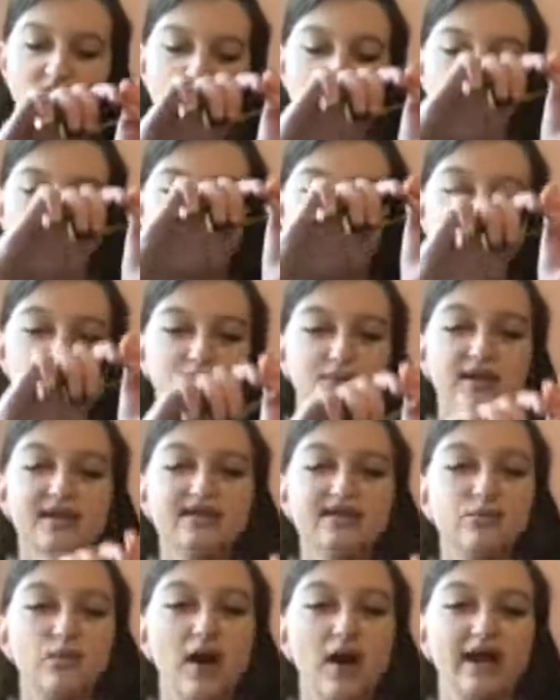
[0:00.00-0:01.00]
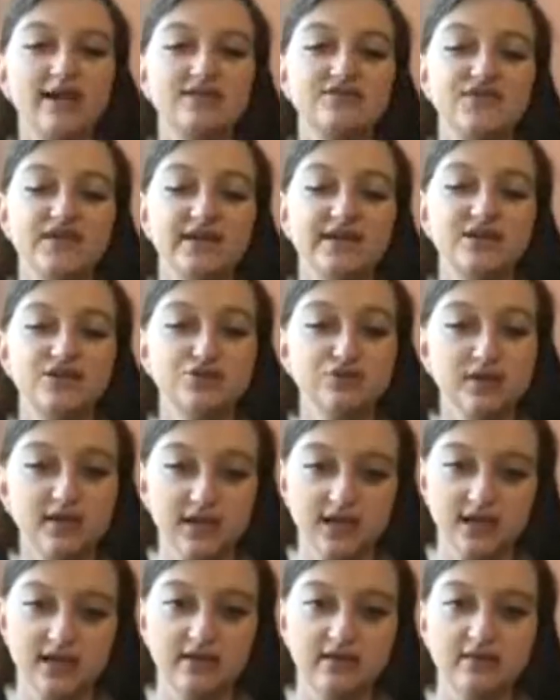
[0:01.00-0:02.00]
But the reason why it's very
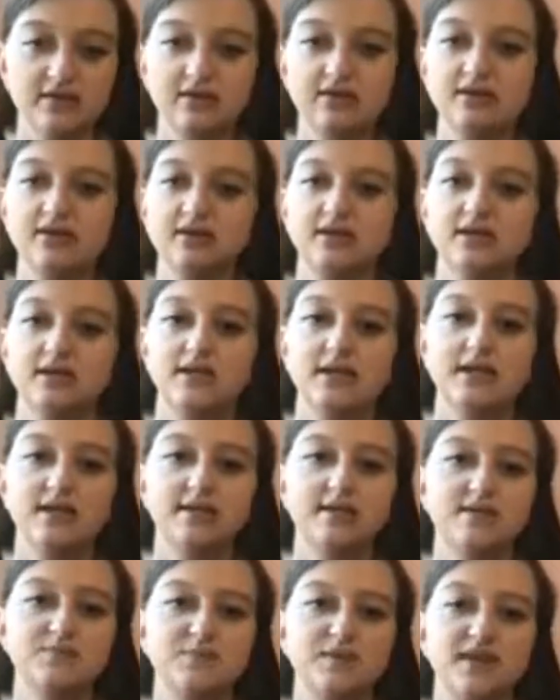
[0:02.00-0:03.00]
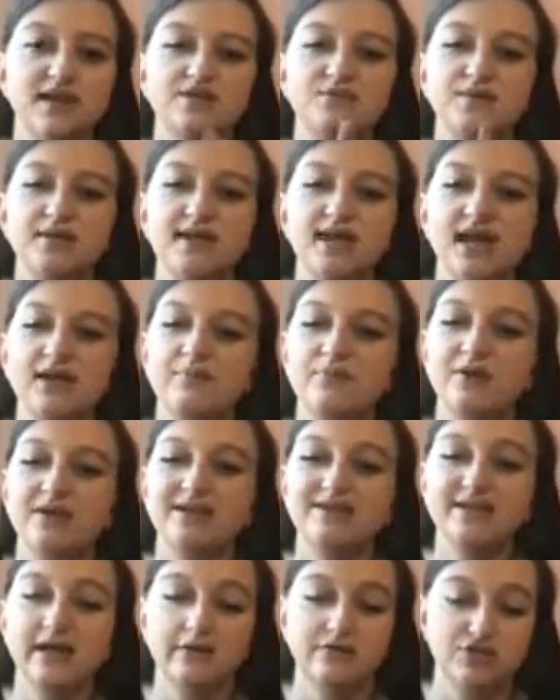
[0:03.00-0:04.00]
tricky is because we can't put it
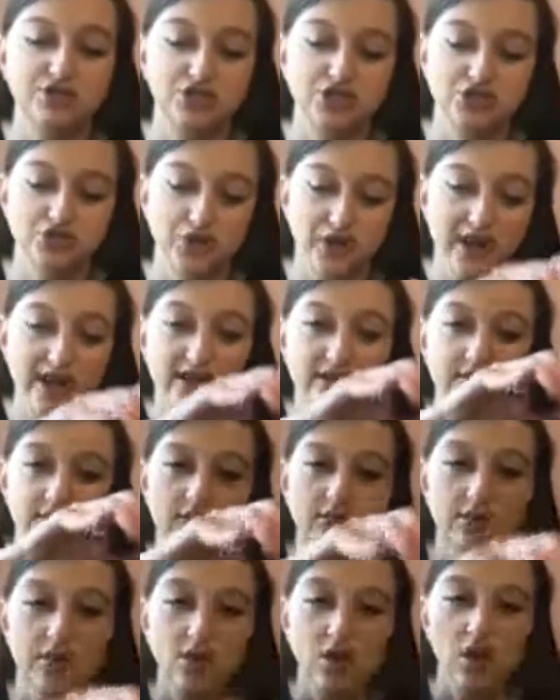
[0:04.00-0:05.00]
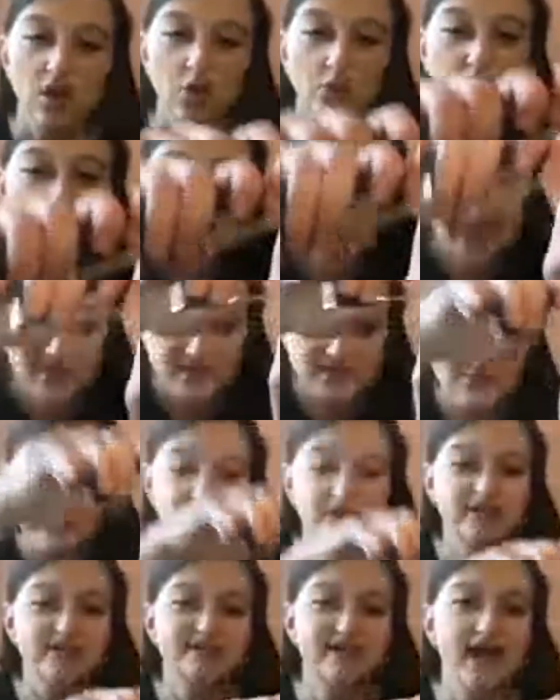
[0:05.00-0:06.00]
down straight. We have to put
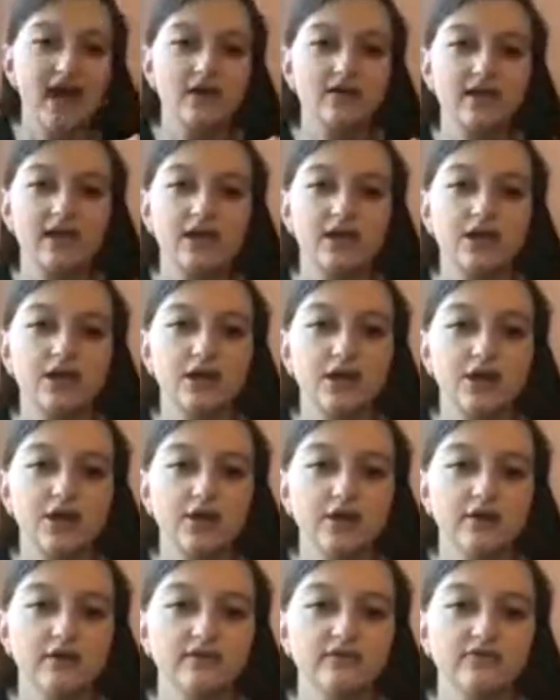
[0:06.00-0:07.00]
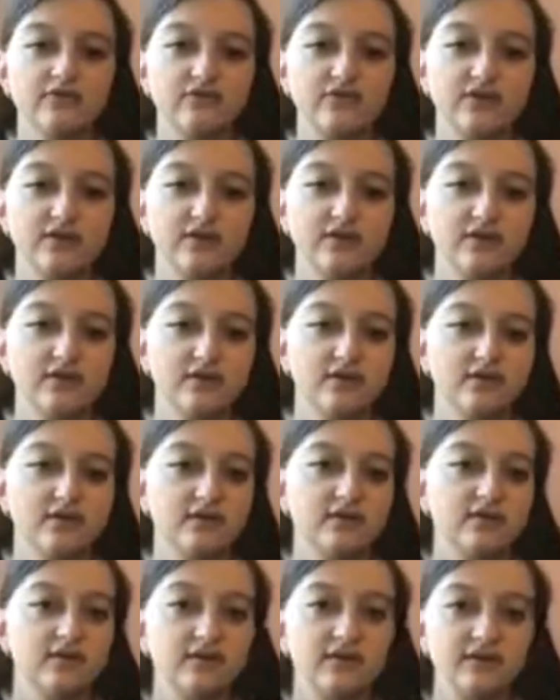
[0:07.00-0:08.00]
it down in a curve
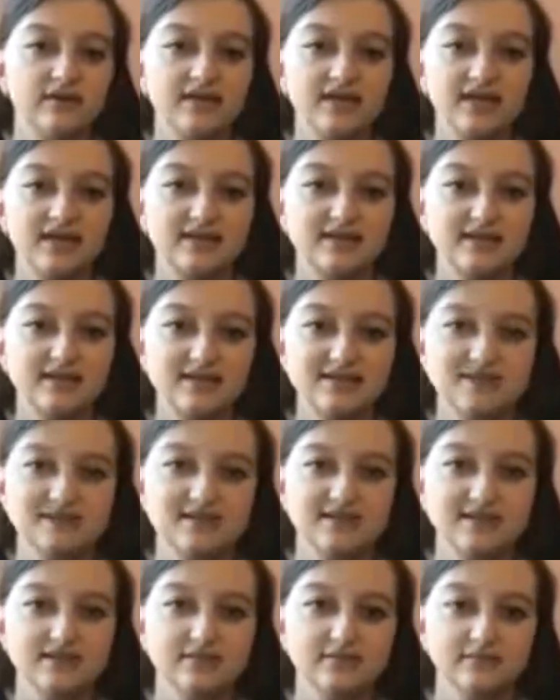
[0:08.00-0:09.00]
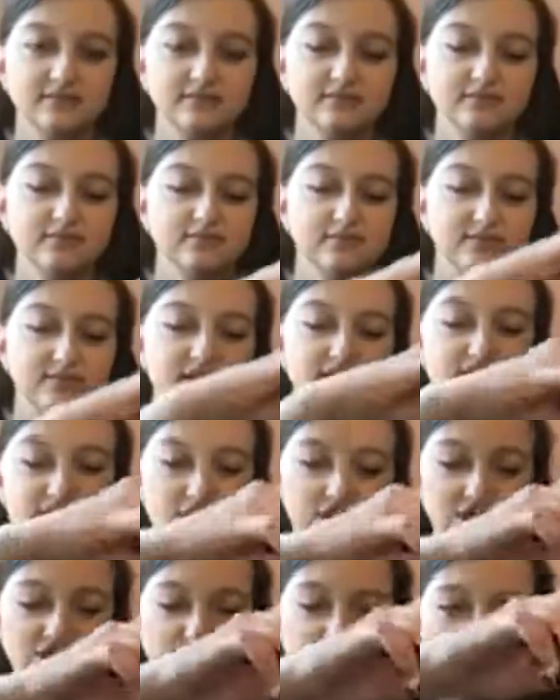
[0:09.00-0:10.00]
like this.
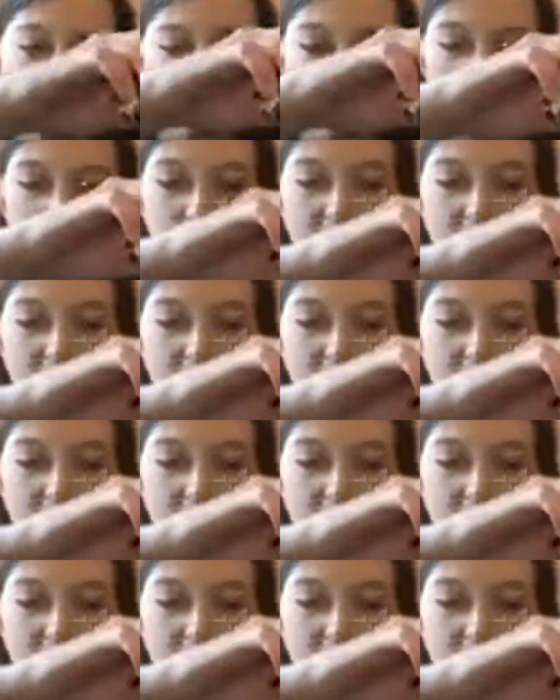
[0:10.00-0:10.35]
So